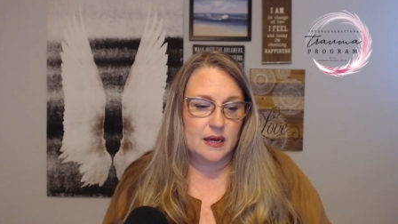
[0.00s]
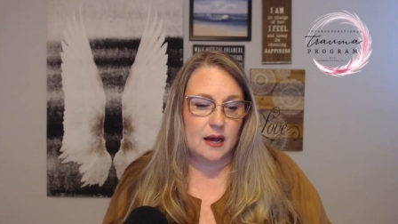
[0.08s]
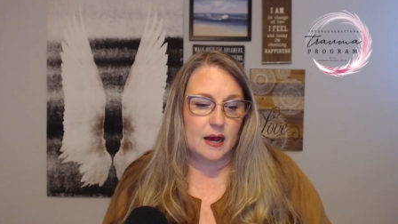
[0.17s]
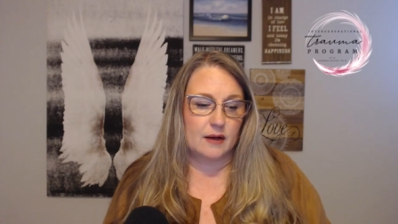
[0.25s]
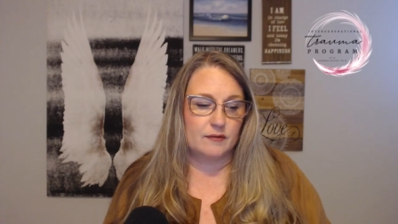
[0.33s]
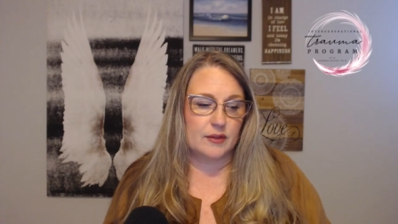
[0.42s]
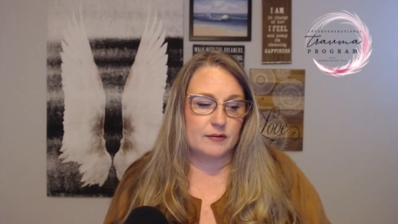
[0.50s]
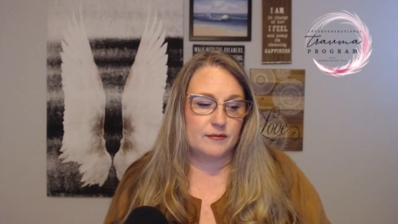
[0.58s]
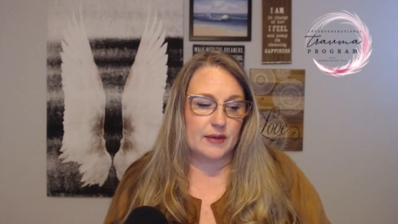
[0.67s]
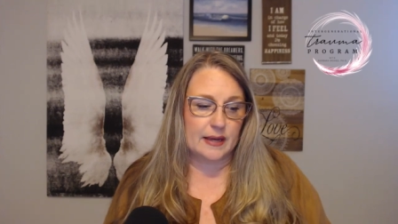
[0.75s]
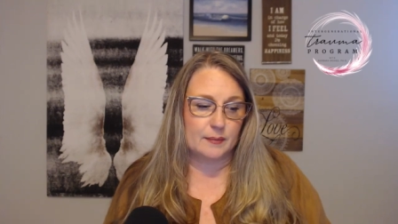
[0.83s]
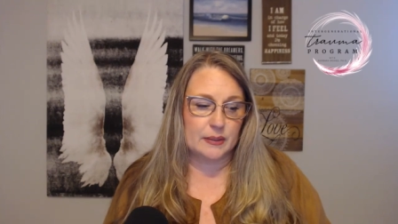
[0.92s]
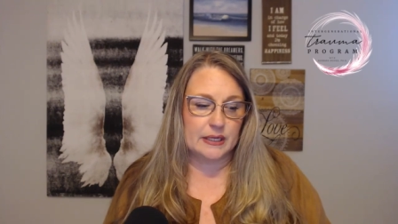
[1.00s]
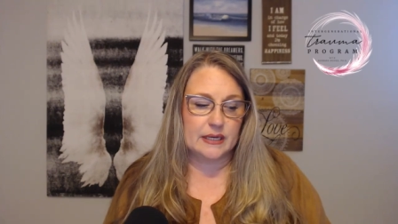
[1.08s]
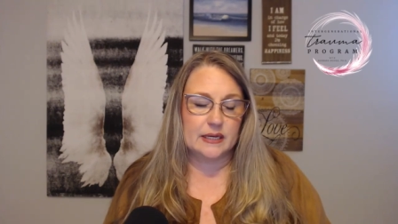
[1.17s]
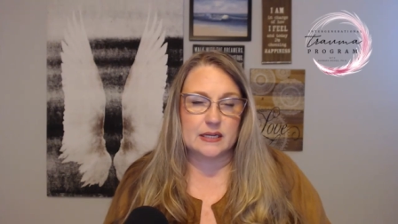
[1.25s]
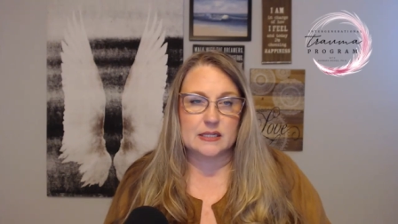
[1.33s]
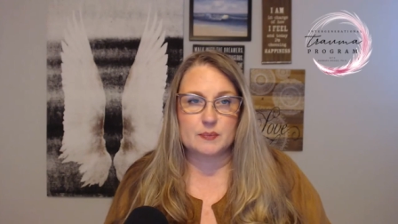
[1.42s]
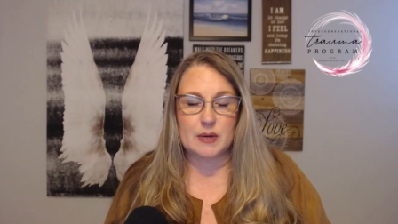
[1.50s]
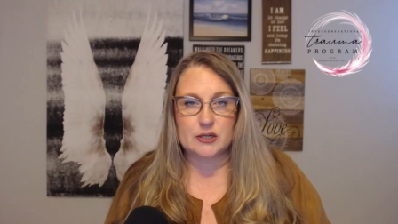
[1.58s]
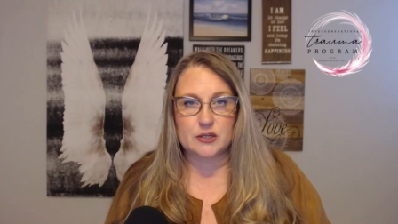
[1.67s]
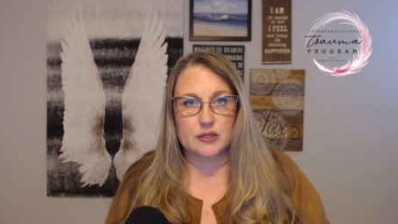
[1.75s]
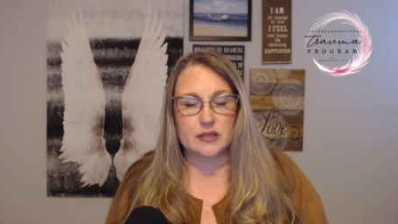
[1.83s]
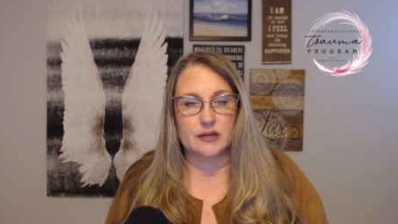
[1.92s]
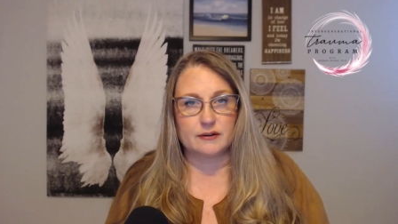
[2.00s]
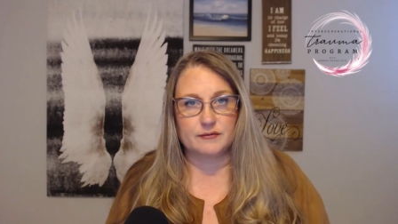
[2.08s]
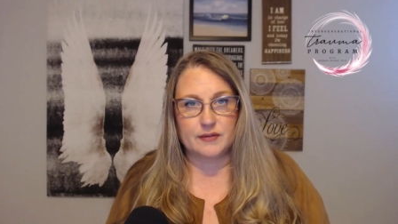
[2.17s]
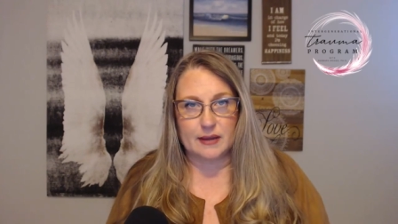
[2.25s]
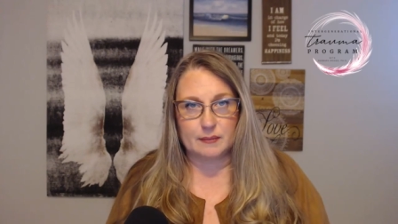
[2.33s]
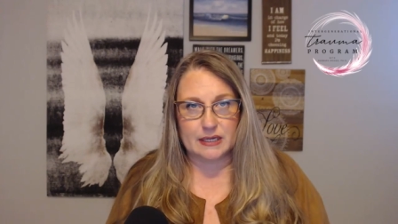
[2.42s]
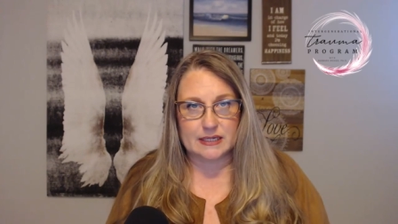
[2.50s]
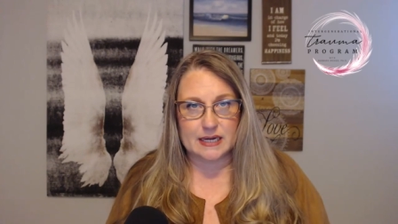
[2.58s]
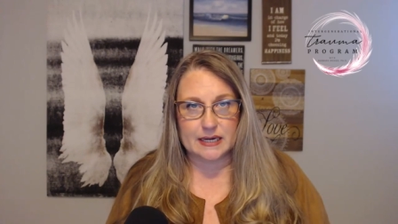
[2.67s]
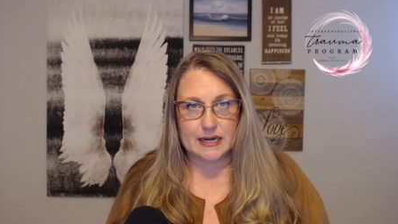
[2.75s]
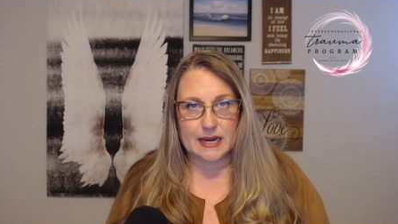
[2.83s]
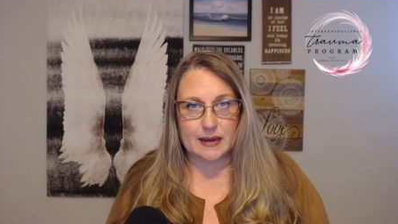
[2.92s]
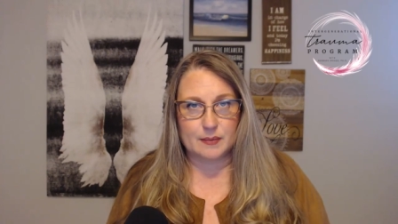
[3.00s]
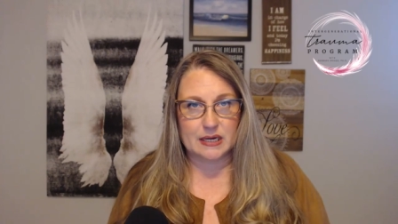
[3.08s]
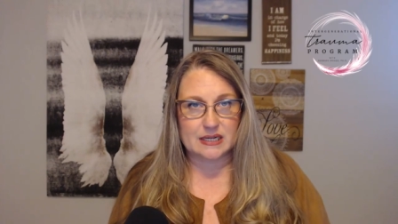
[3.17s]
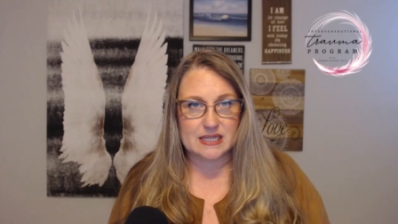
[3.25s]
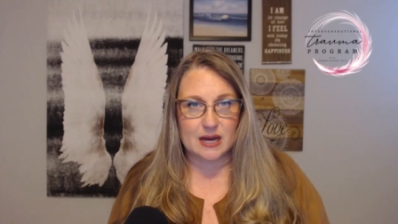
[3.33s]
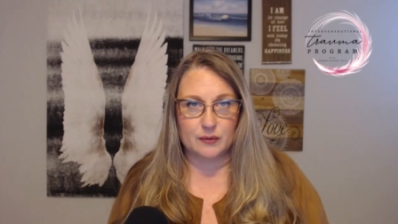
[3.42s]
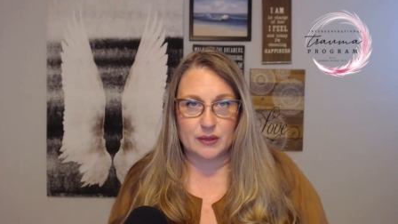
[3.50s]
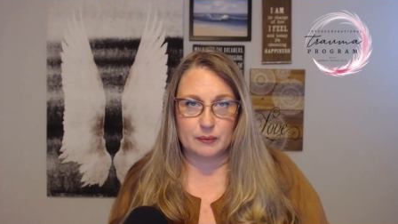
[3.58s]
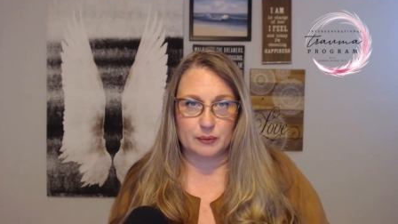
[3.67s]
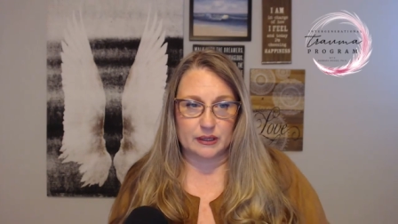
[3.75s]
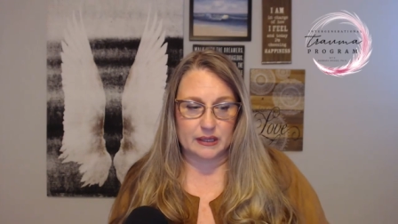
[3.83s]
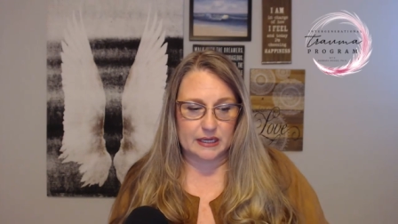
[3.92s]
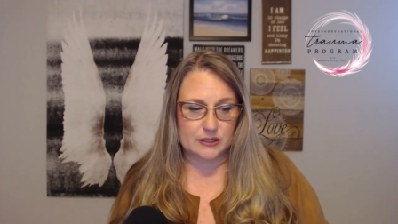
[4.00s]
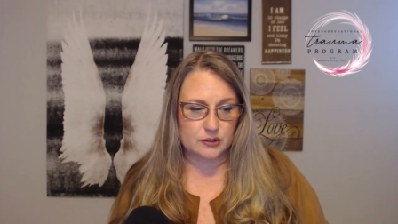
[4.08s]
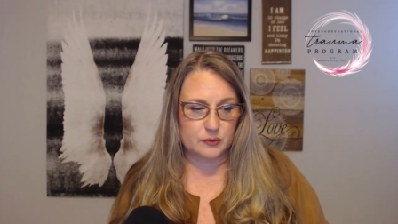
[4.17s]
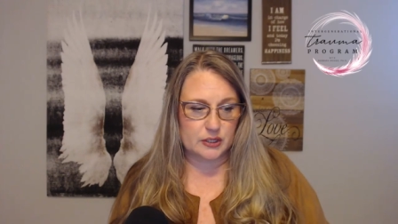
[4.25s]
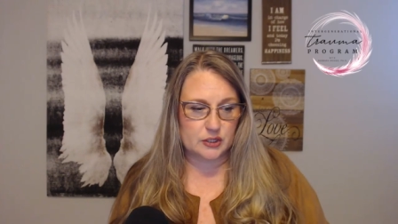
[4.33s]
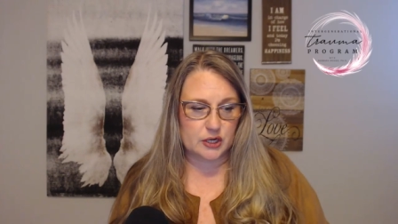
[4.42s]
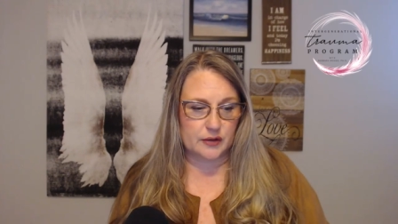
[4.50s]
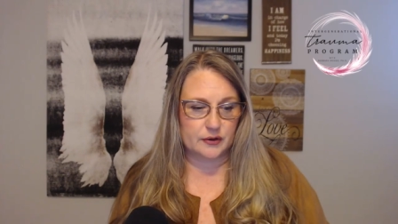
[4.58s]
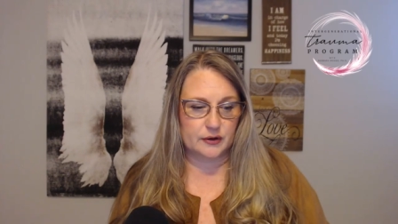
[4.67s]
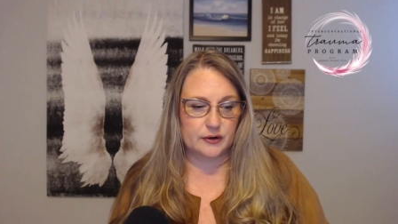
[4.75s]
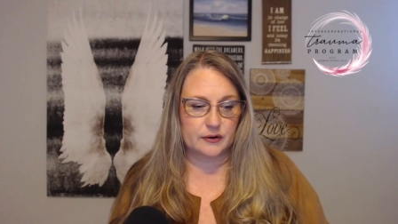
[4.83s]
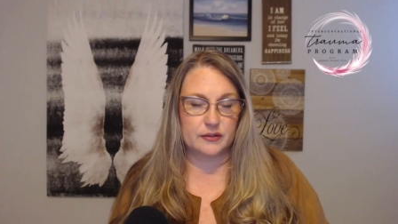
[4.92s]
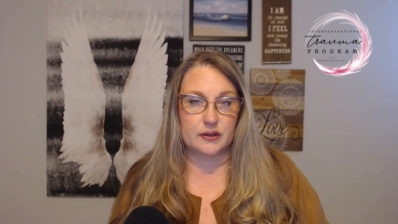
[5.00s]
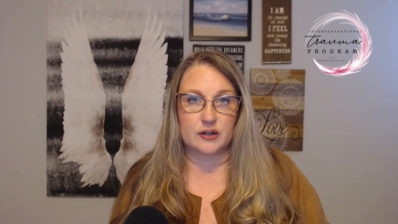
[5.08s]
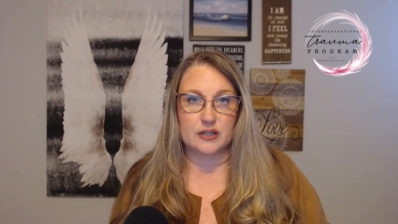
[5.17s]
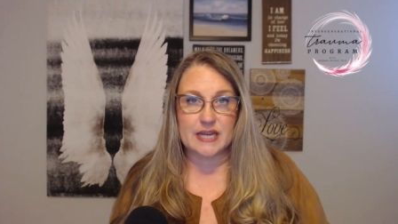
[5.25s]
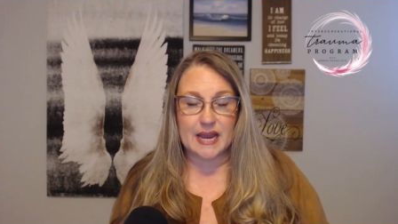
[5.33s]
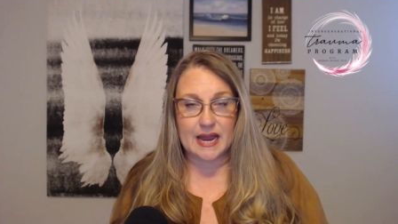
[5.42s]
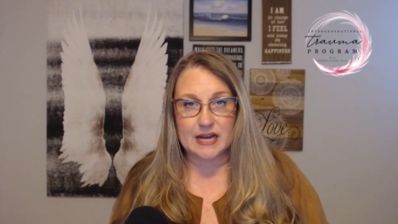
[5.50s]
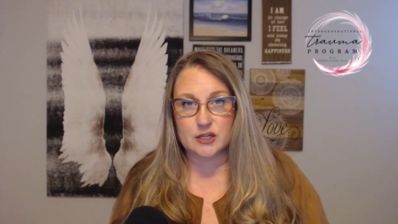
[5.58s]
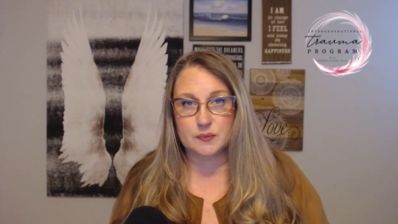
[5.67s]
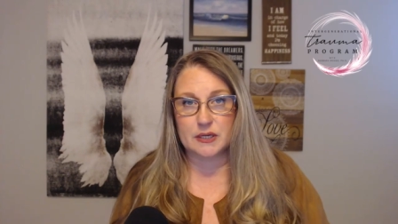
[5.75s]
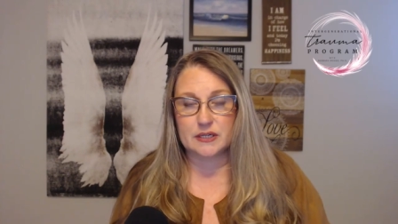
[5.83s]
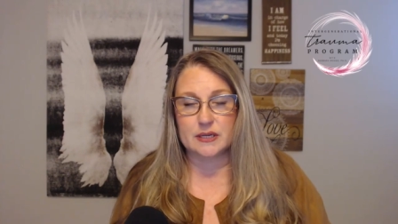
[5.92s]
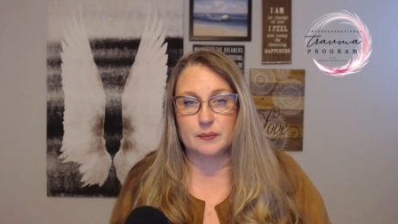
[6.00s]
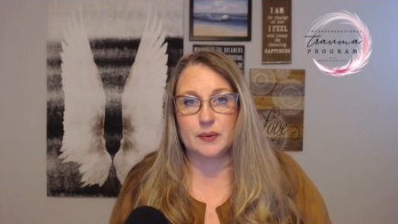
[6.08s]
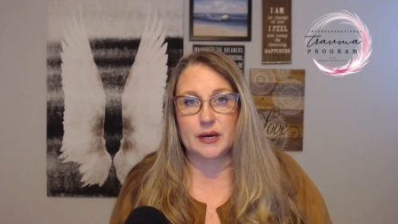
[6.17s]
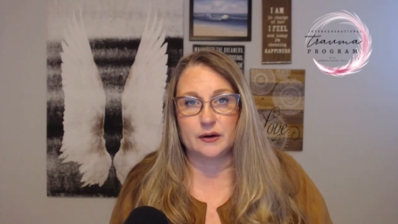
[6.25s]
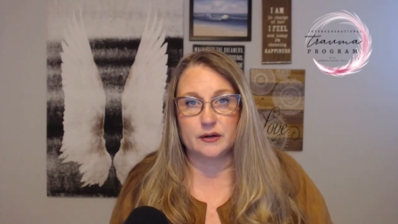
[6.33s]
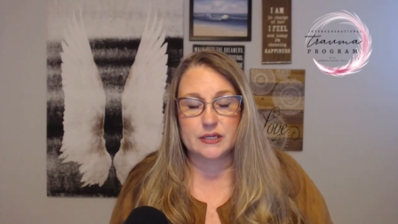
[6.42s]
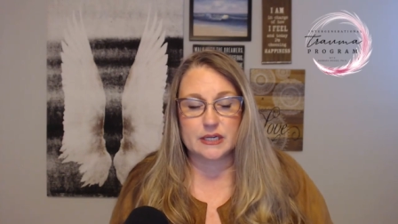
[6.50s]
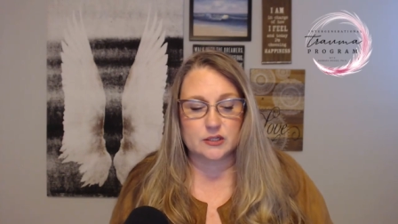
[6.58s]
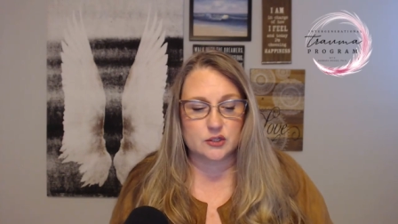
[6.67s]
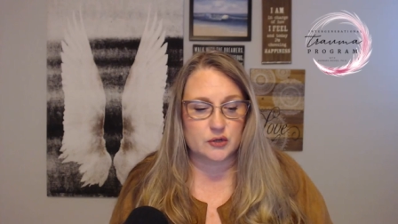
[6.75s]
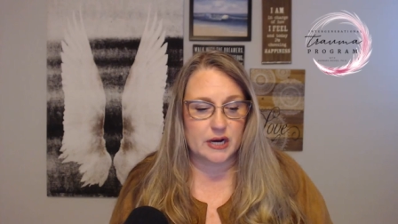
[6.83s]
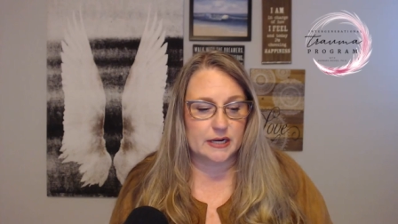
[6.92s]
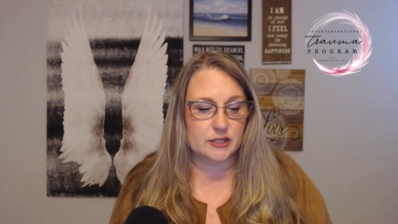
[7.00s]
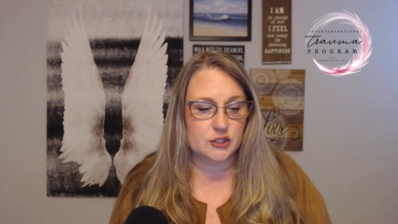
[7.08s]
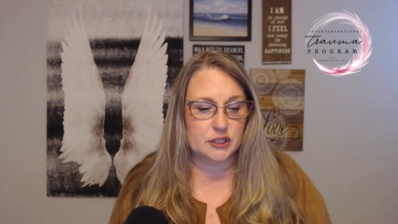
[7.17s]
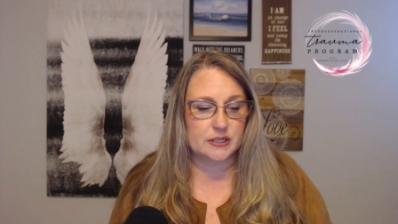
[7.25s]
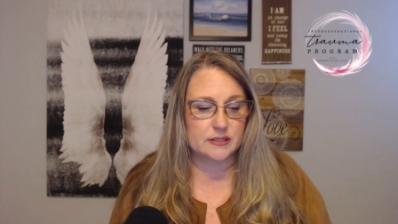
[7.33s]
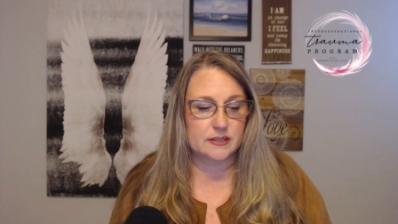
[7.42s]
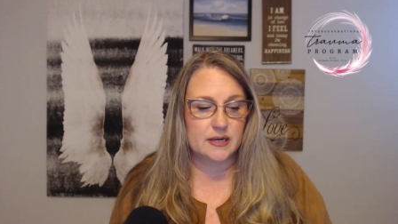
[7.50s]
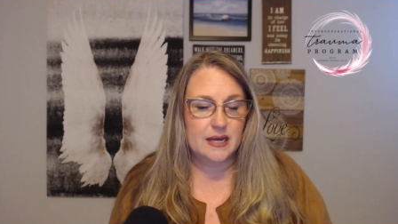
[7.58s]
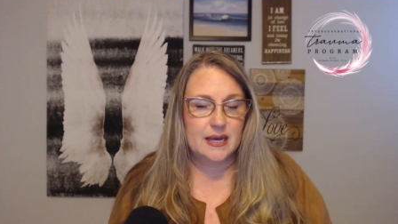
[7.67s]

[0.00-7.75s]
of the family, especially their family dynamics, how they relate to each other, their attachment and parenting strategies,